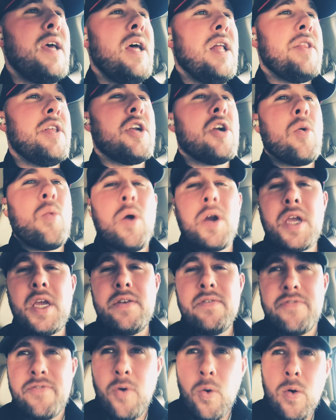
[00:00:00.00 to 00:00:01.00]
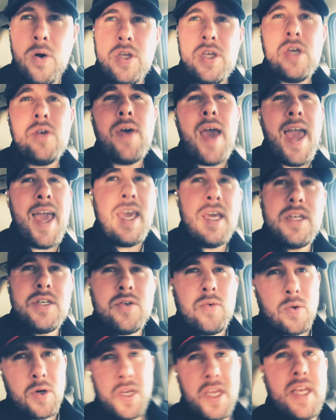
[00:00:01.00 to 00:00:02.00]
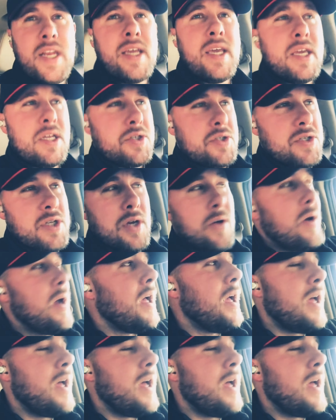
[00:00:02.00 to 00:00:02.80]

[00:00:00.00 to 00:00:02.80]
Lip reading: that are working for you and working against you.